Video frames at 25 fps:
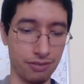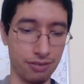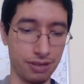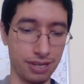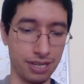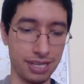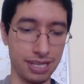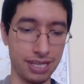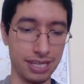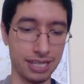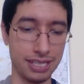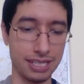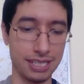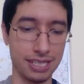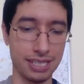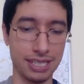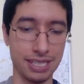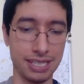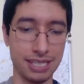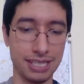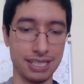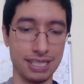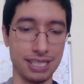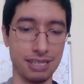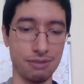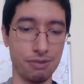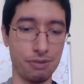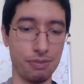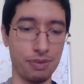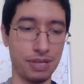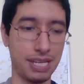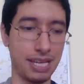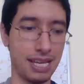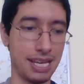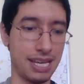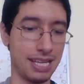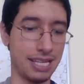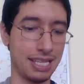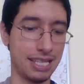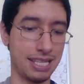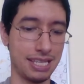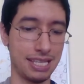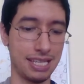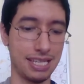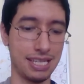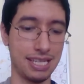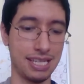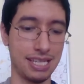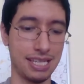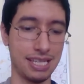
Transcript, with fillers: right, let's see what we got.